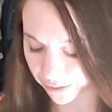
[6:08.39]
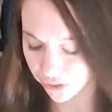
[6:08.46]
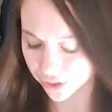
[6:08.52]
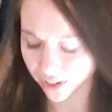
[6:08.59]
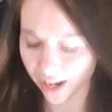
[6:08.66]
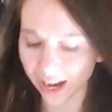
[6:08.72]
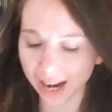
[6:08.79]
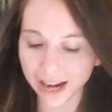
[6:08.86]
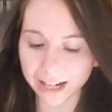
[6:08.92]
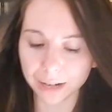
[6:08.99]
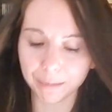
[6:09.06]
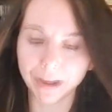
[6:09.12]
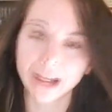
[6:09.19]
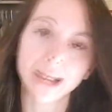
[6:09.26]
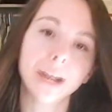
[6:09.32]

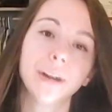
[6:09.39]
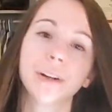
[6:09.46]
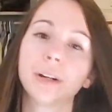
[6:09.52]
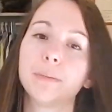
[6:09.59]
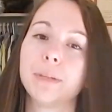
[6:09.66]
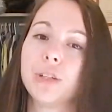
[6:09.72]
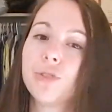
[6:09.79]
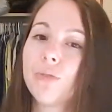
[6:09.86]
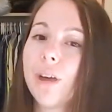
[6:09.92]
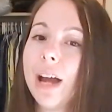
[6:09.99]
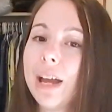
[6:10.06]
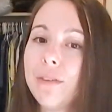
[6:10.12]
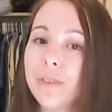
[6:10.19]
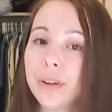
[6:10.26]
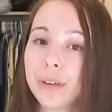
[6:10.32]
outside and my hair could be
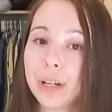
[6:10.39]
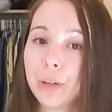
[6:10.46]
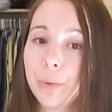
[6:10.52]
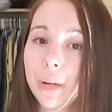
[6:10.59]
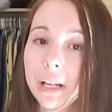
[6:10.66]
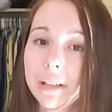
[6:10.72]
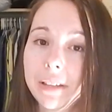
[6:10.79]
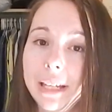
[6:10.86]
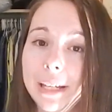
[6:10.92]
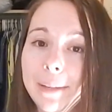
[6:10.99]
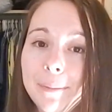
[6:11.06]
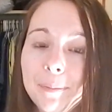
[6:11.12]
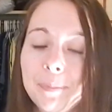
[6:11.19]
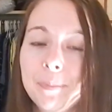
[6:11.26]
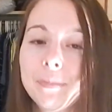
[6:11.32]
dry very quickly.